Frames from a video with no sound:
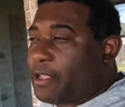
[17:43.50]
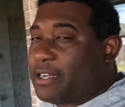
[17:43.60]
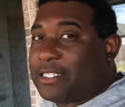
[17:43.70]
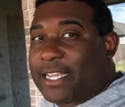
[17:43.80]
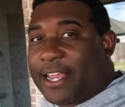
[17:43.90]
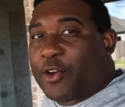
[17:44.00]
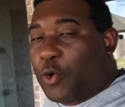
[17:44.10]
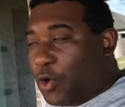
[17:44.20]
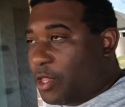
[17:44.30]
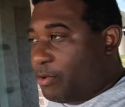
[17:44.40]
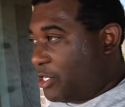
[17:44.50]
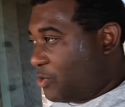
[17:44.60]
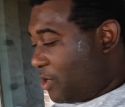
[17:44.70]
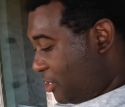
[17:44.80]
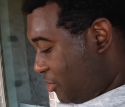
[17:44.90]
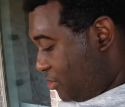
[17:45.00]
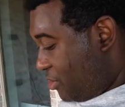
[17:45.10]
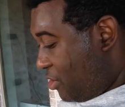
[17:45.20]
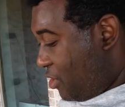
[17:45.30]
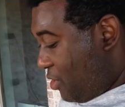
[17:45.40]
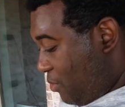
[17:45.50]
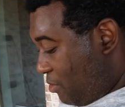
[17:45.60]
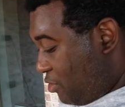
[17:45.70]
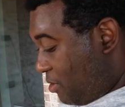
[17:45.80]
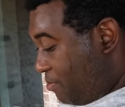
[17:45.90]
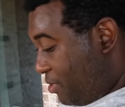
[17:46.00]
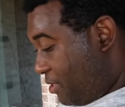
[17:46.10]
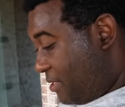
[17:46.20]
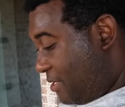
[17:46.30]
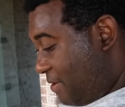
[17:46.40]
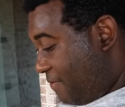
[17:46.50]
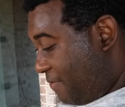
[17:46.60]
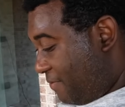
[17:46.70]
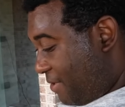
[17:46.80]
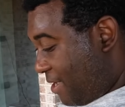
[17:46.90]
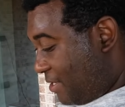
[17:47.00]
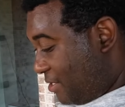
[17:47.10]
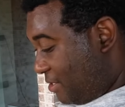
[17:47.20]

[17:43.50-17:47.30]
container on the pressure washer but you could put stuff like